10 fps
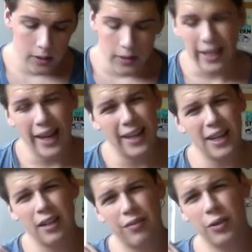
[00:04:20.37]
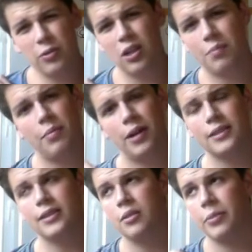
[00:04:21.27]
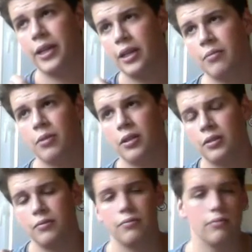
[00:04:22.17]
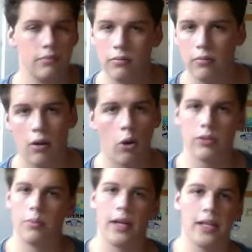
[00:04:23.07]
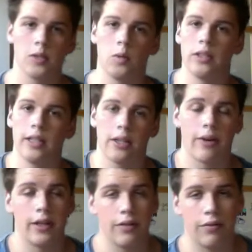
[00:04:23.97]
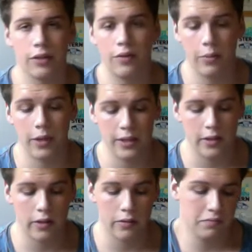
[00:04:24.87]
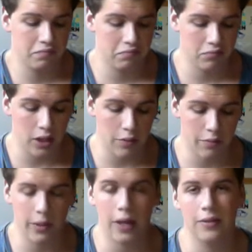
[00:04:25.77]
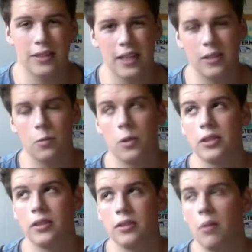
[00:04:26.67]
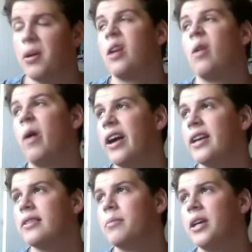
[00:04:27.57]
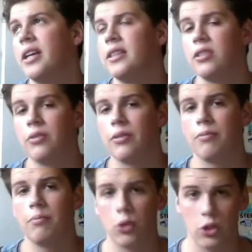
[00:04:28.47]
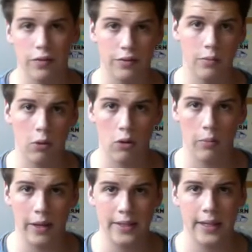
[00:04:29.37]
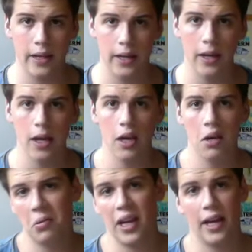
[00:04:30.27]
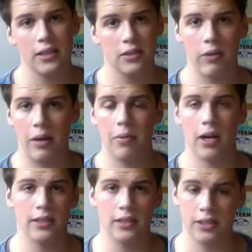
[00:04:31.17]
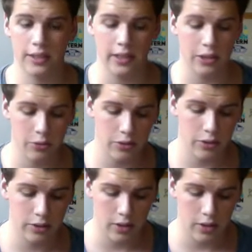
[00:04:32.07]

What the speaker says: Cahill had a few sloppy passes in the beginning, but all the players weren't that great in the first few minutes, so I give him that. Cesc was a bit quiet, a bit easy to push off the ball, basically, but he had his great passes, just like usual,